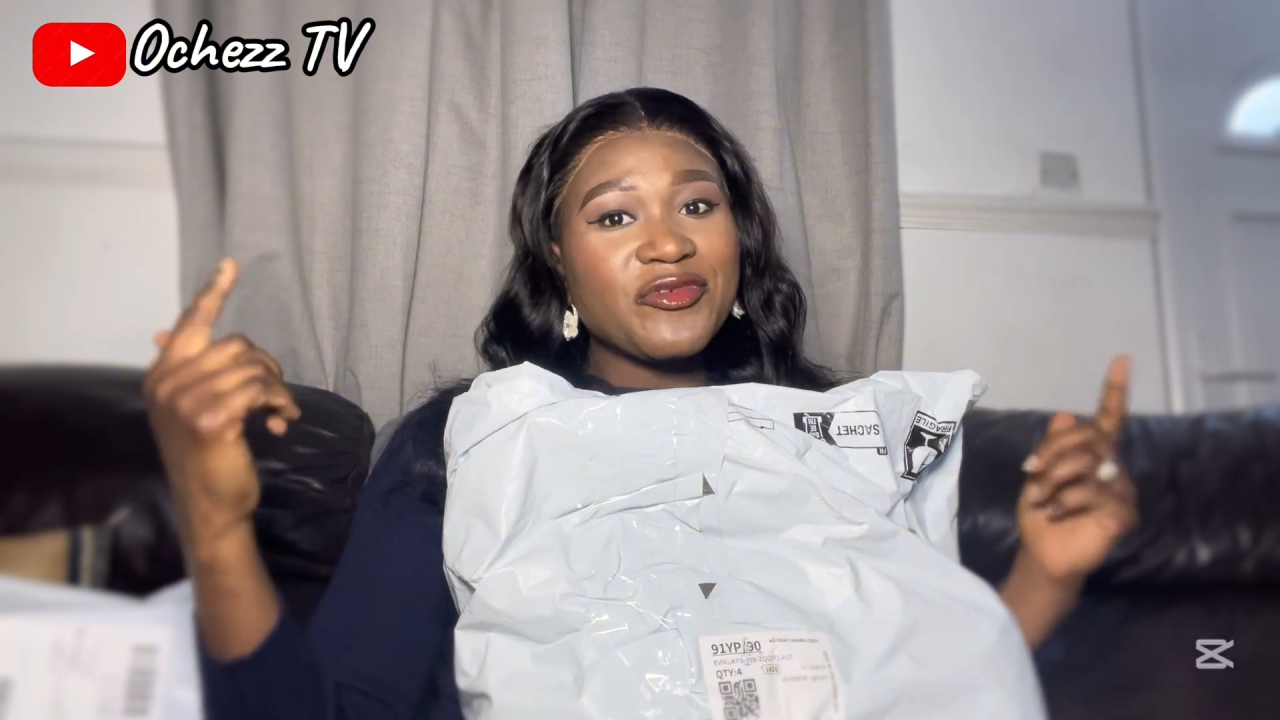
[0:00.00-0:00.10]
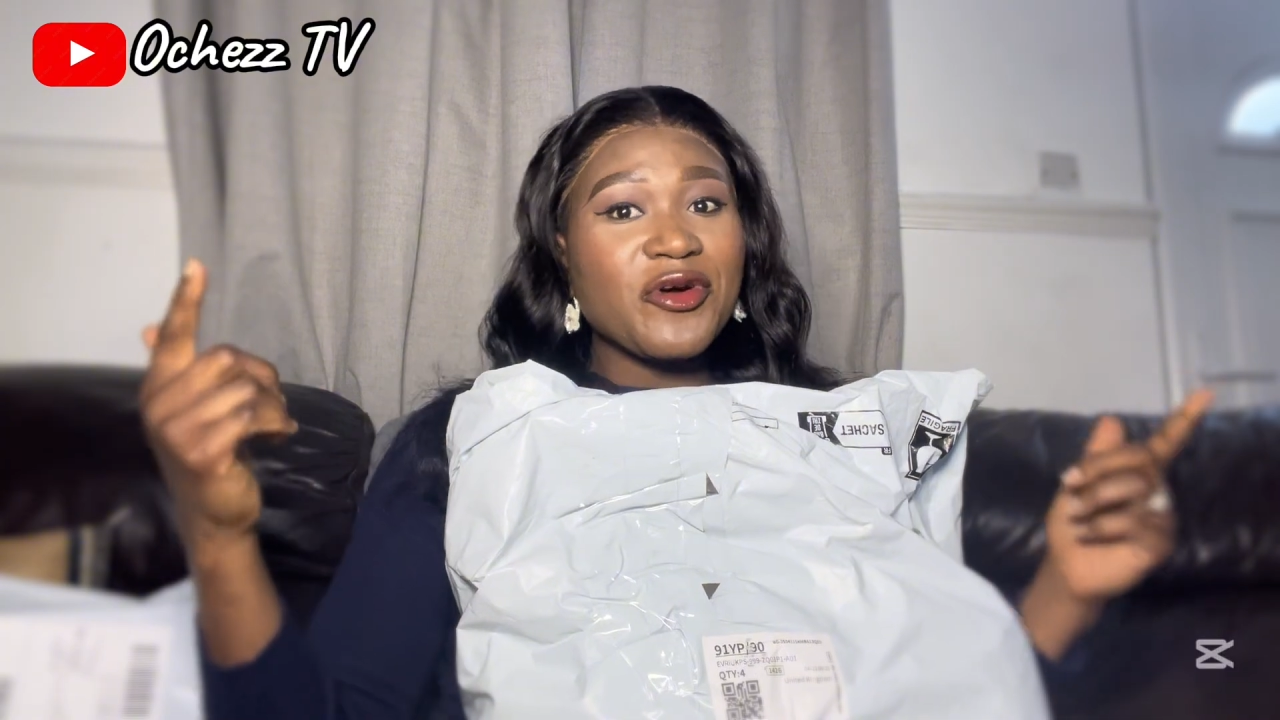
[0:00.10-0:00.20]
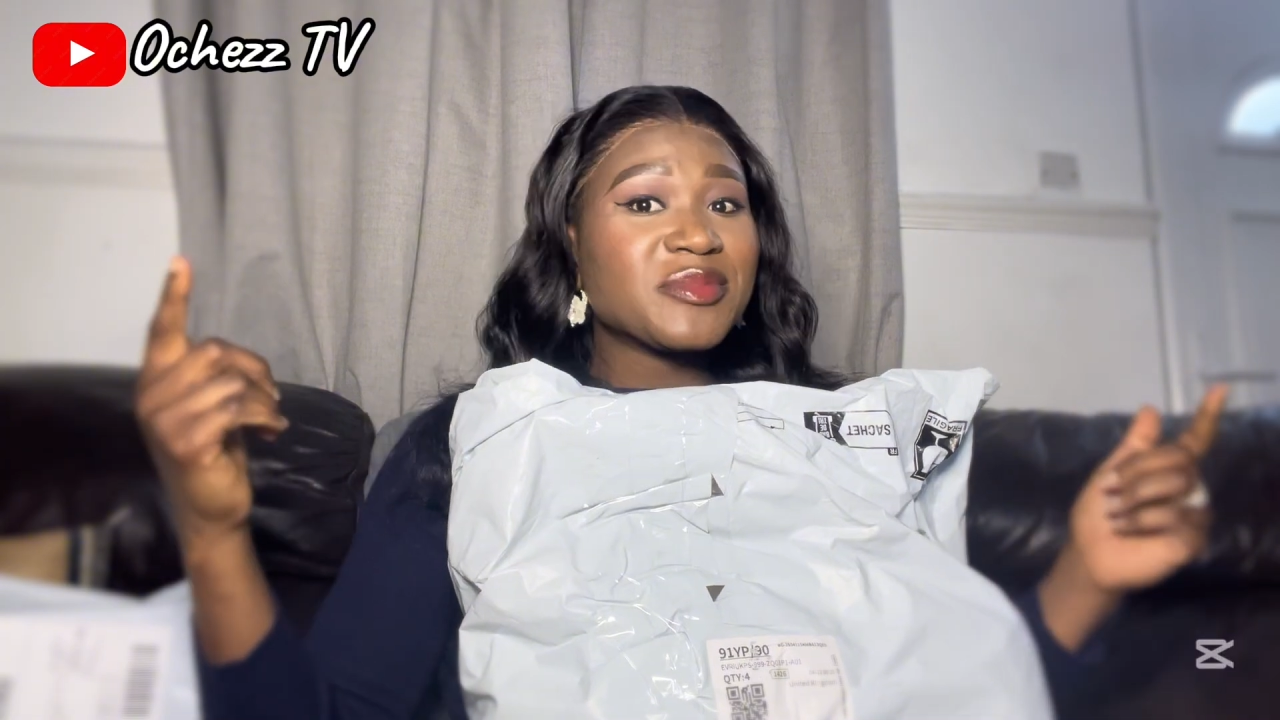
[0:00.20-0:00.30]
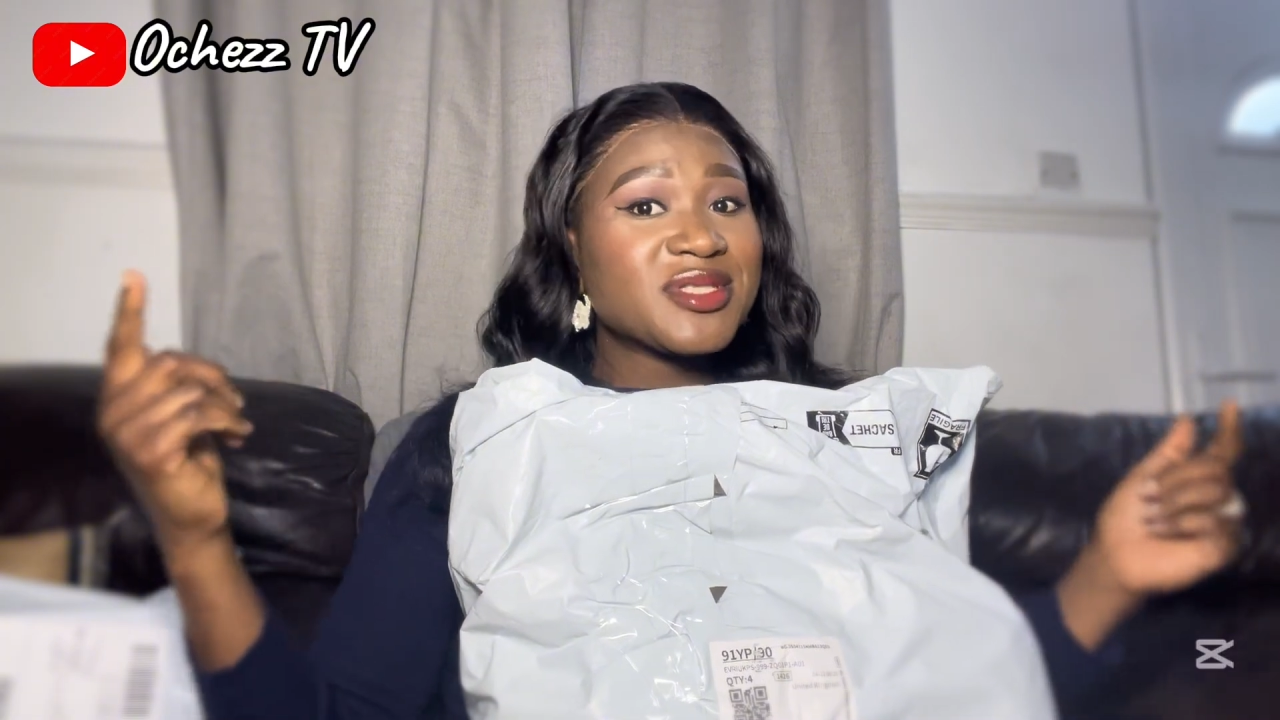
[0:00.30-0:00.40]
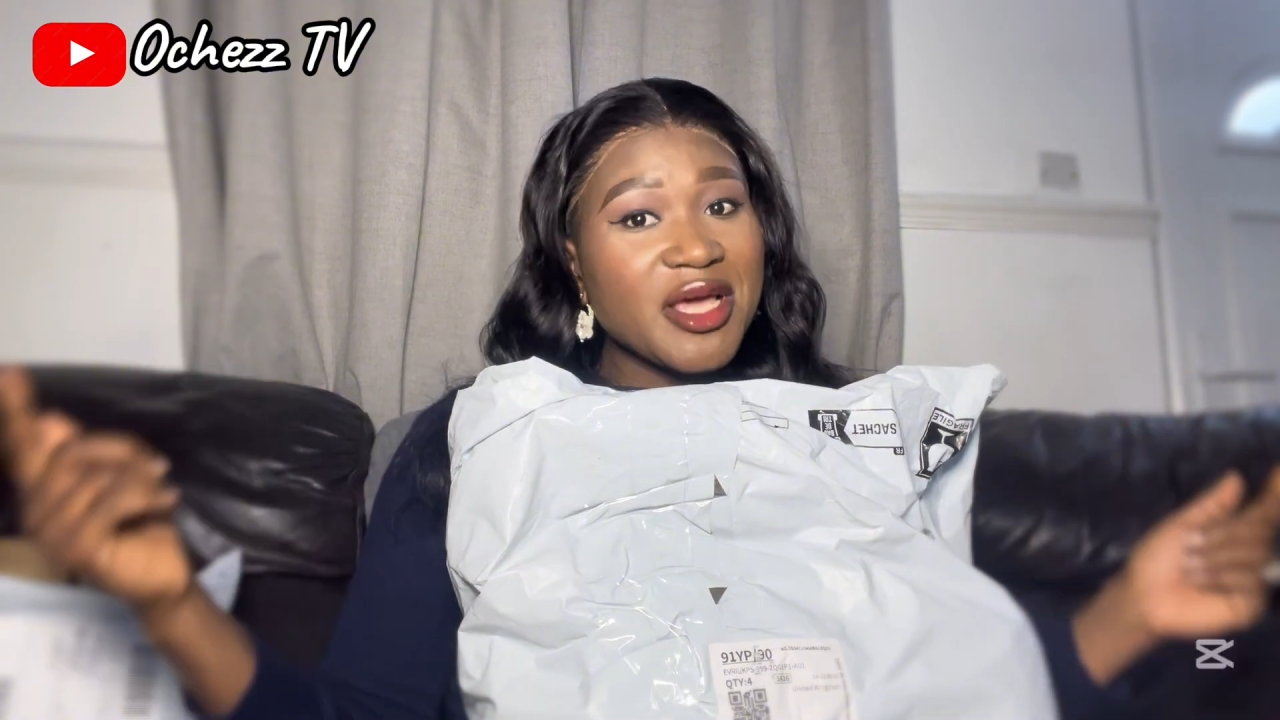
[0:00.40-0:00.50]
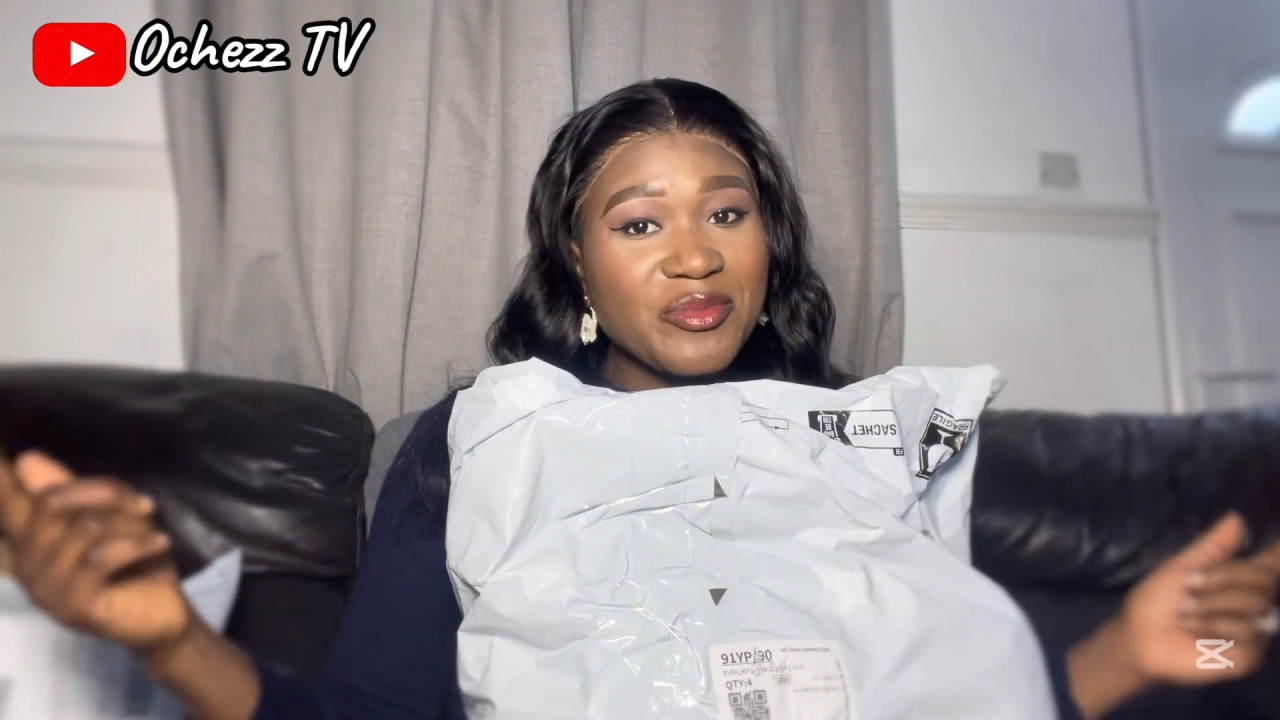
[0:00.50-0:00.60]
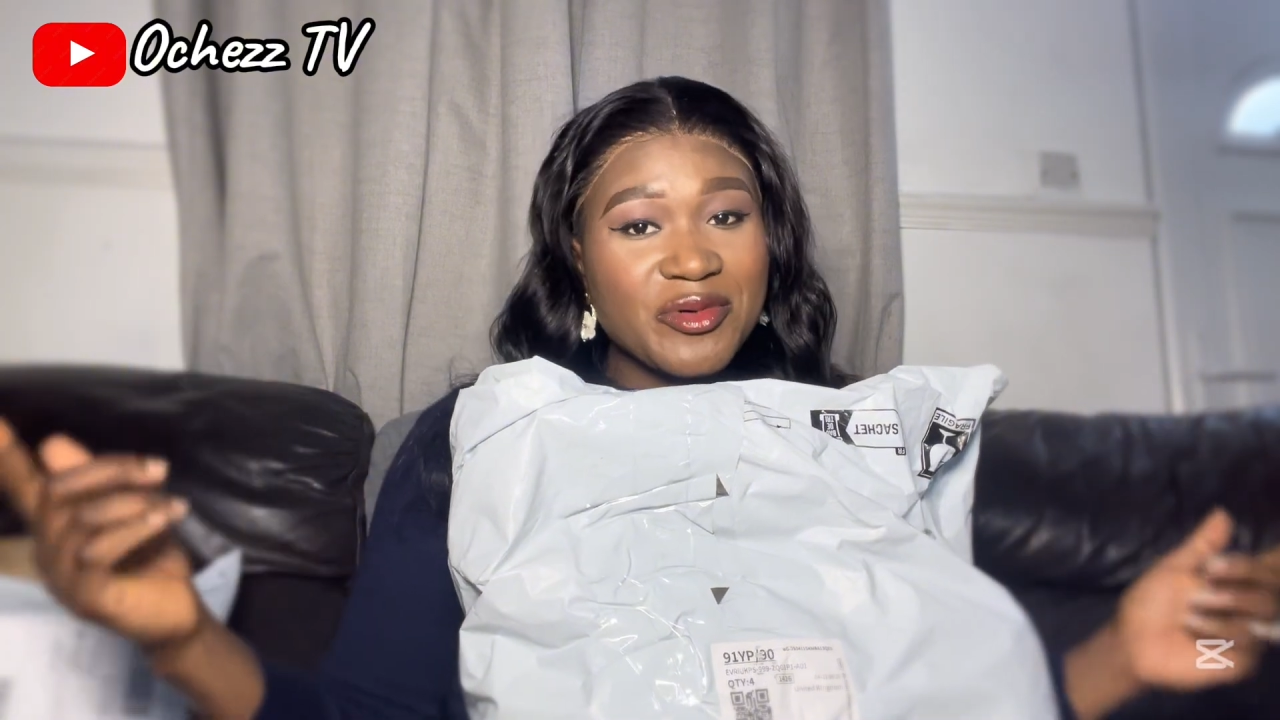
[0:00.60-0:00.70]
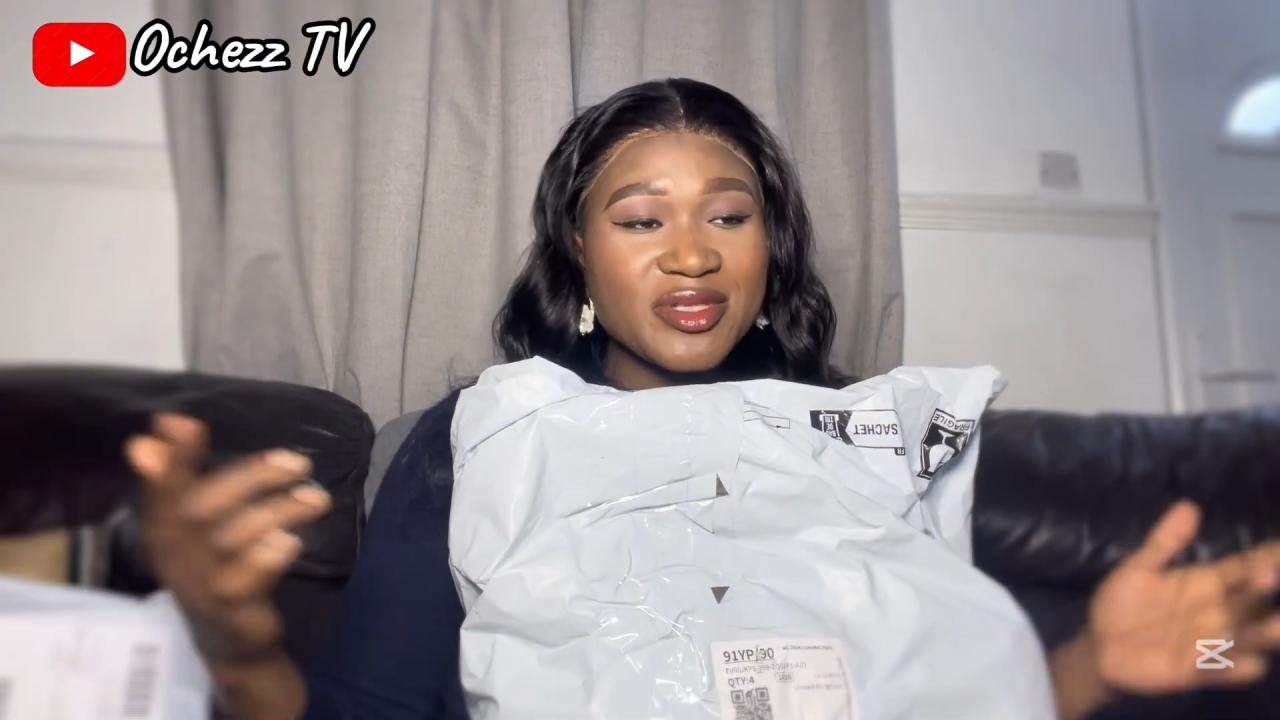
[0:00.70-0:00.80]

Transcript: from Temu.